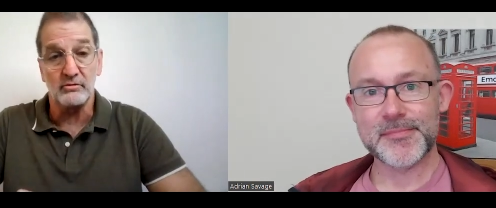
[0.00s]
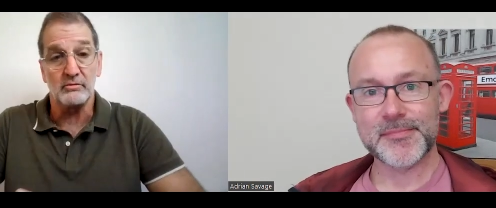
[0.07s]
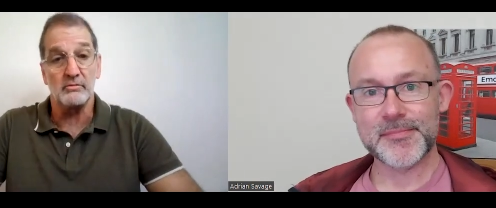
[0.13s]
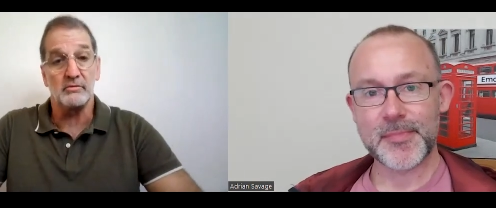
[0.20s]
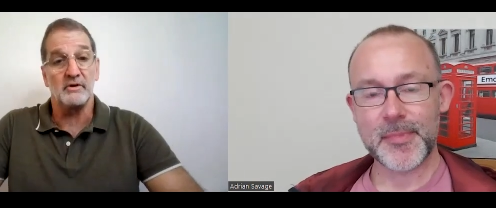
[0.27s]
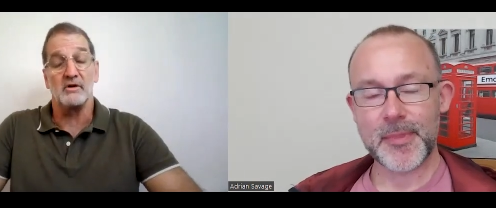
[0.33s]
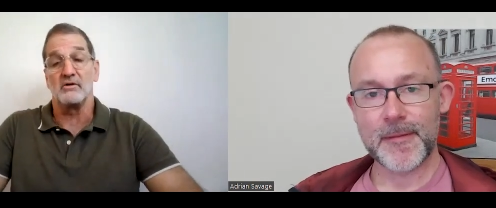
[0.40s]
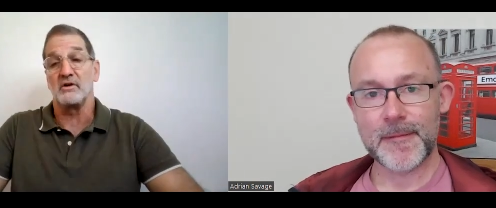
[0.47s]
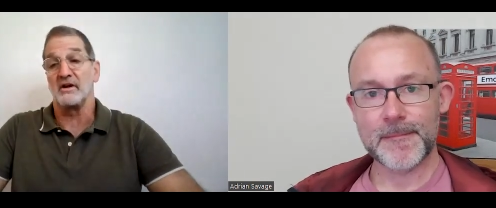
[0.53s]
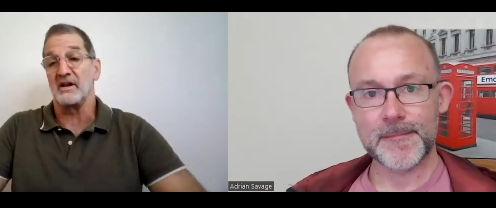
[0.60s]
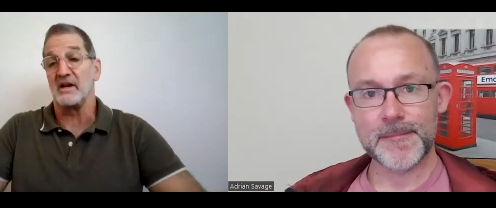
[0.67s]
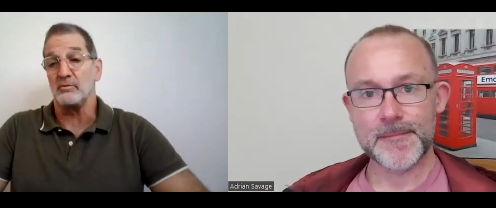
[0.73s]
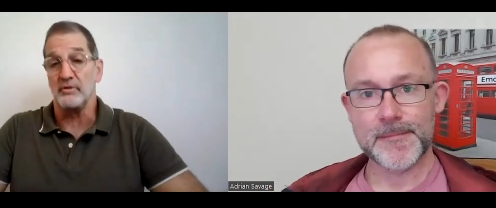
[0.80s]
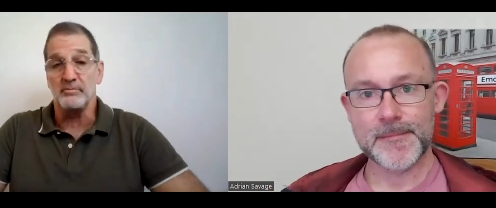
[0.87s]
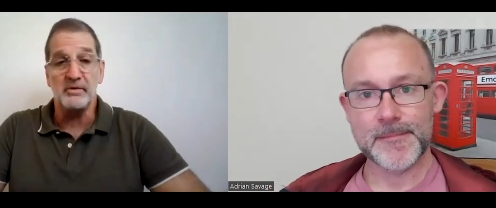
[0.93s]
Speaker 1: to, you know,
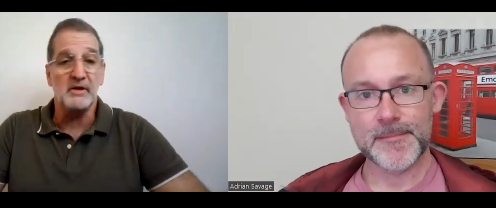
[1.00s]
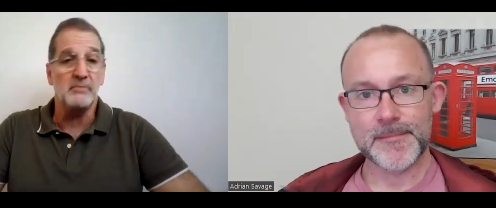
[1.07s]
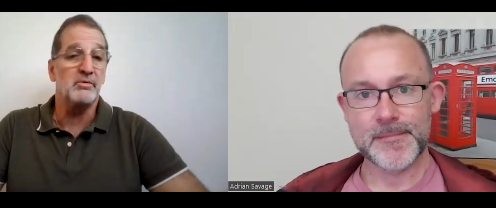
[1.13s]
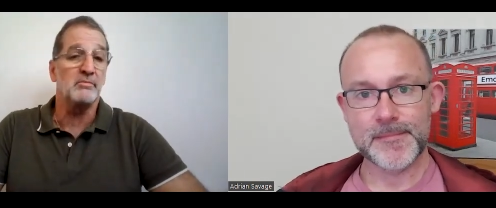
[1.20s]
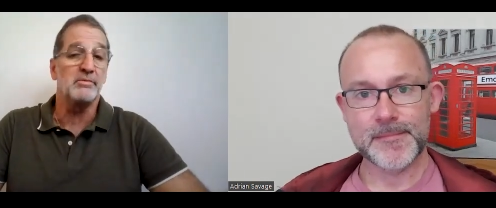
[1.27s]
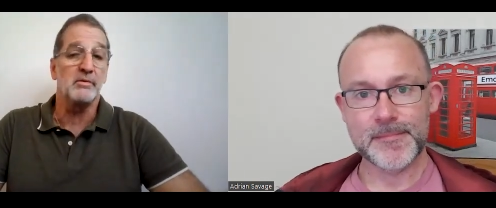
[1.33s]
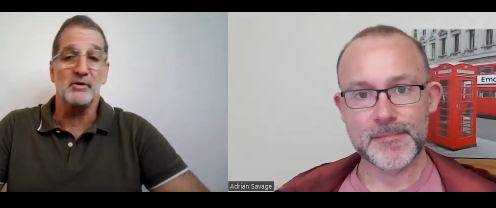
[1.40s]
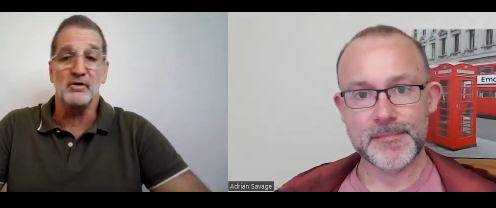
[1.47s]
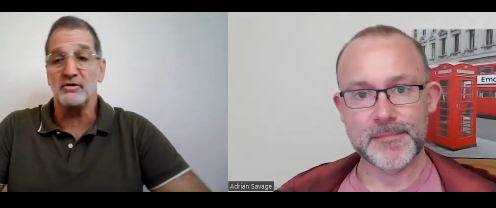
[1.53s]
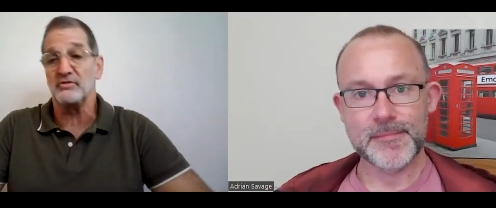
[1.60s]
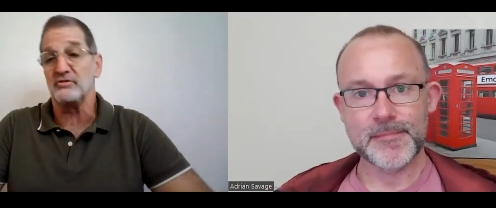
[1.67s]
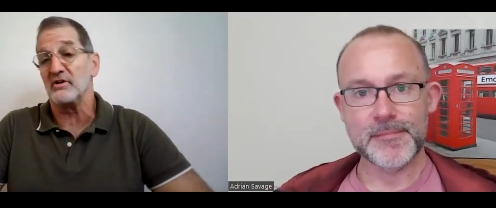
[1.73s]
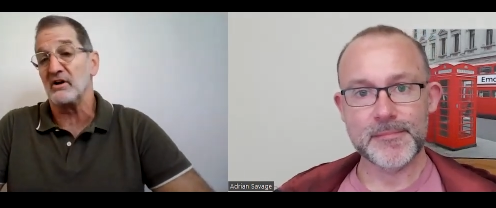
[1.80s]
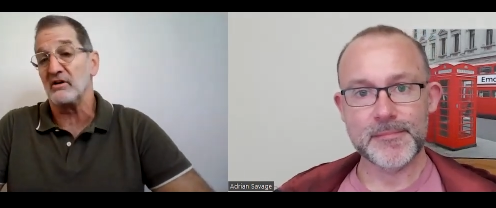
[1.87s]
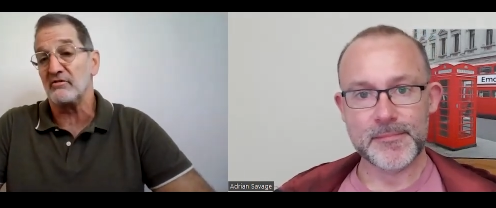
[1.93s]
connect with people, promote
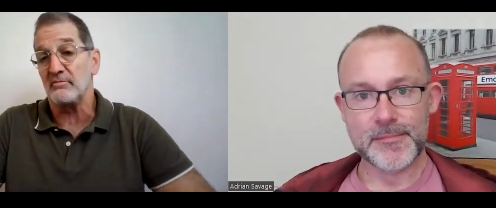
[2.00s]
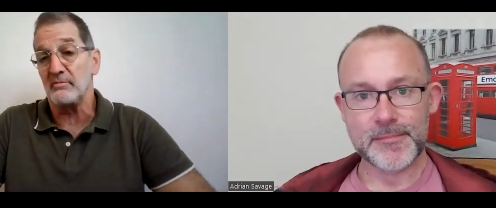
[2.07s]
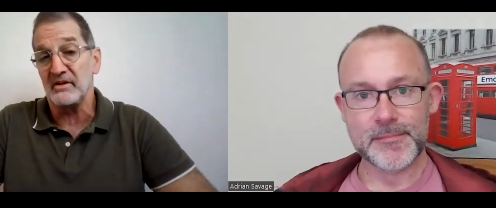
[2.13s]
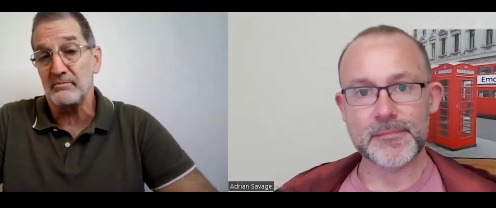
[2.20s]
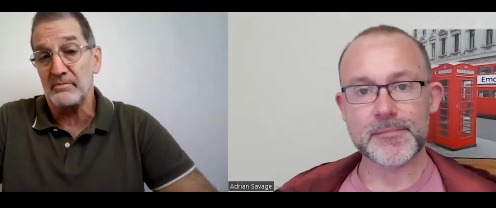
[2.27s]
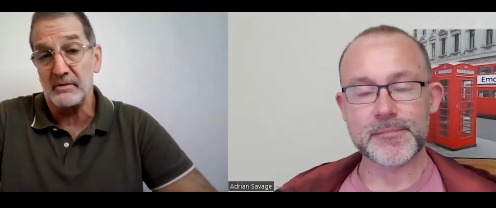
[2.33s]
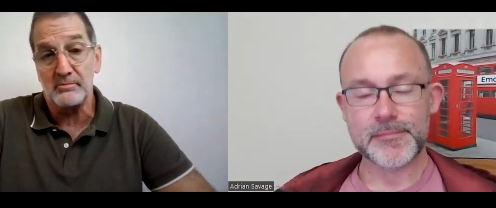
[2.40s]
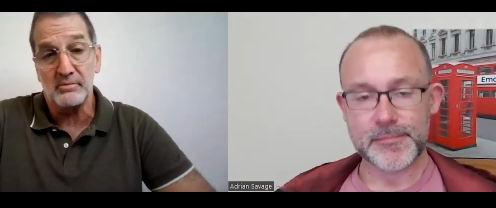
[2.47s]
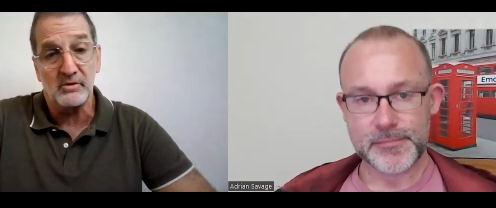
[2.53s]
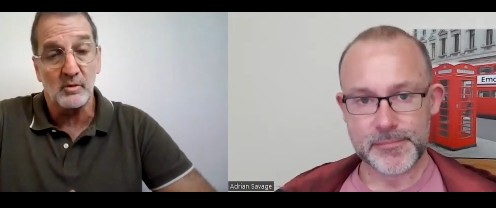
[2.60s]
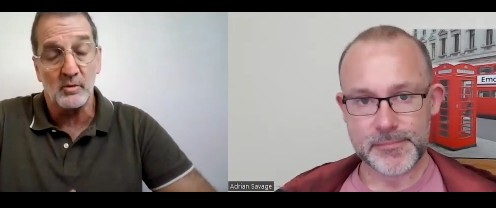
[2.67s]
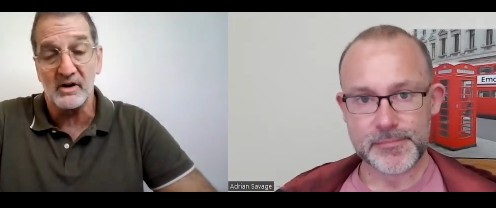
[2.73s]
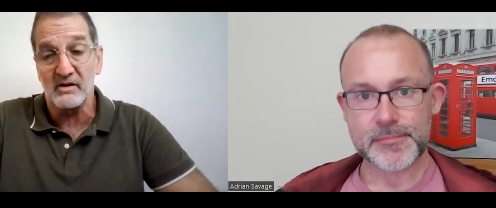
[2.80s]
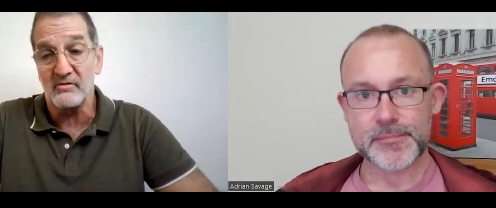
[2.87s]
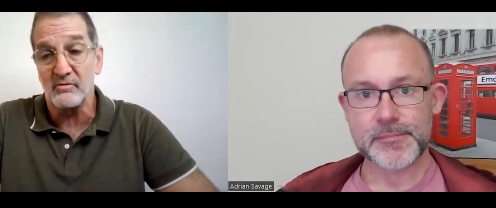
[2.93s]
yourself, make people
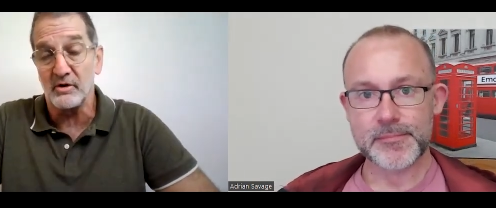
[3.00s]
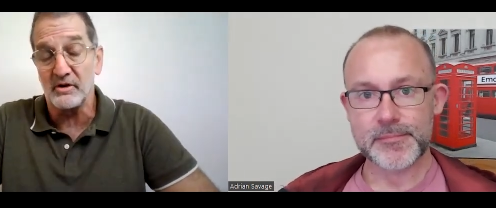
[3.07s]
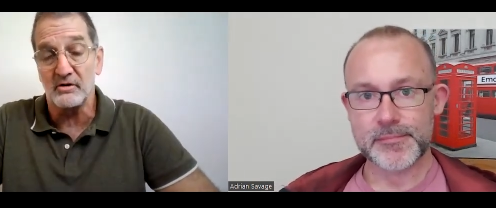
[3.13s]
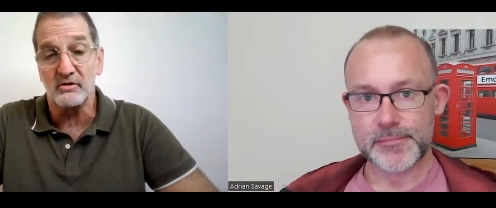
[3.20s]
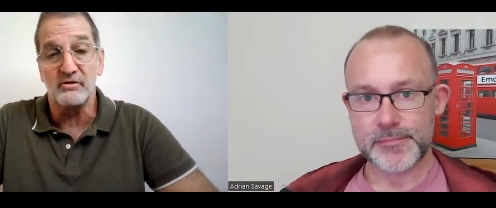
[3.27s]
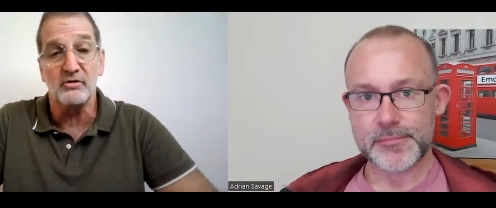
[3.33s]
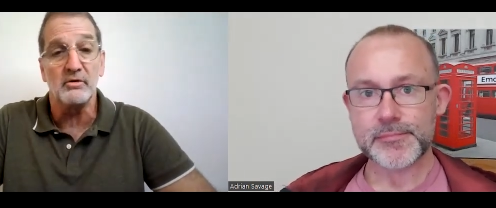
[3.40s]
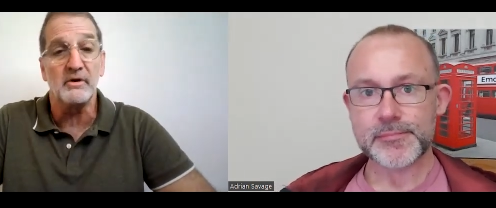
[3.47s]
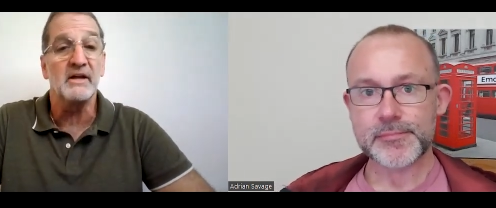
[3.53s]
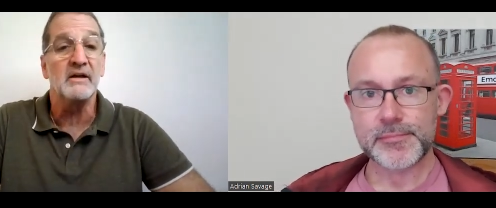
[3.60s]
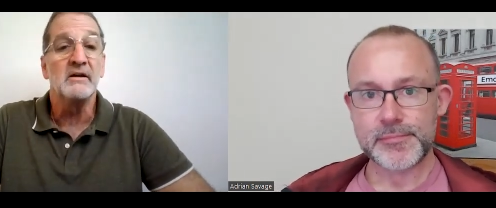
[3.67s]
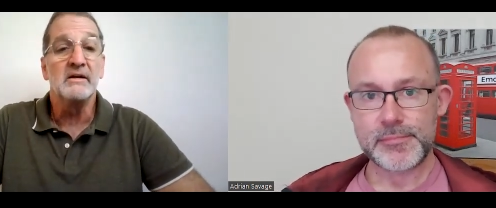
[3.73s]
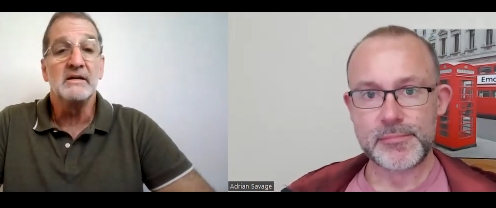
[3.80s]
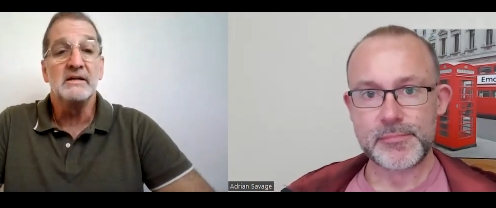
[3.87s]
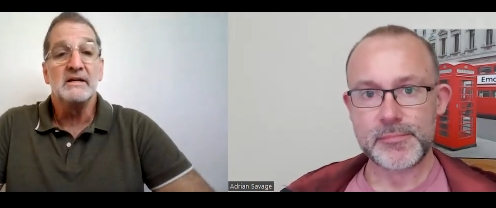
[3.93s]
aware of what you're doing.